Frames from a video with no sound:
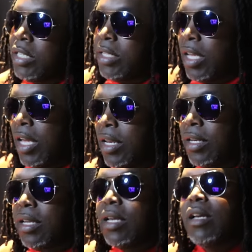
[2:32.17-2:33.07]
at the end,
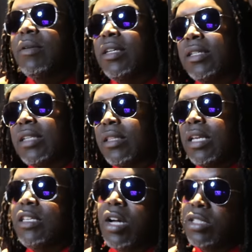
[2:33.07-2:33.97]
because I
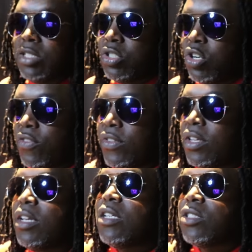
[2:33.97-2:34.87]
think y'all deserve it.
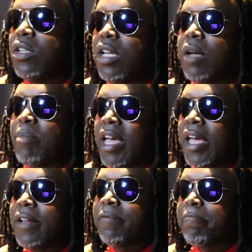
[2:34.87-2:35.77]
So look,
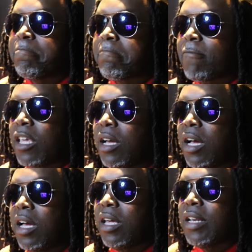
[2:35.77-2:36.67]
man,
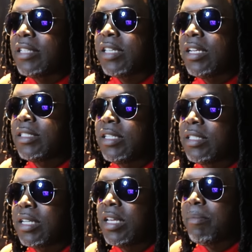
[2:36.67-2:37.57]
let's get into
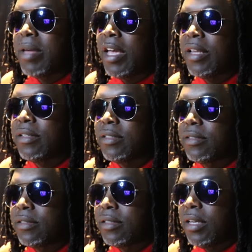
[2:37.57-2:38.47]
this clip, man,
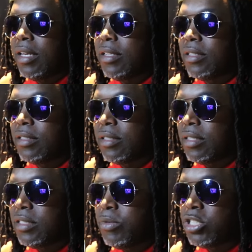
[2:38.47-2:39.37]
and
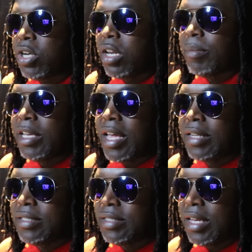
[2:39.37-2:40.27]
let's see what Charlamagne
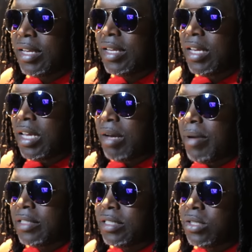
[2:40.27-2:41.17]
had to say
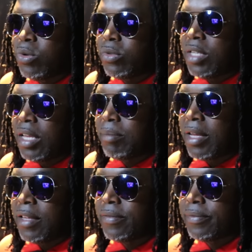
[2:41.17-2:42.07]
about this whole thing, man.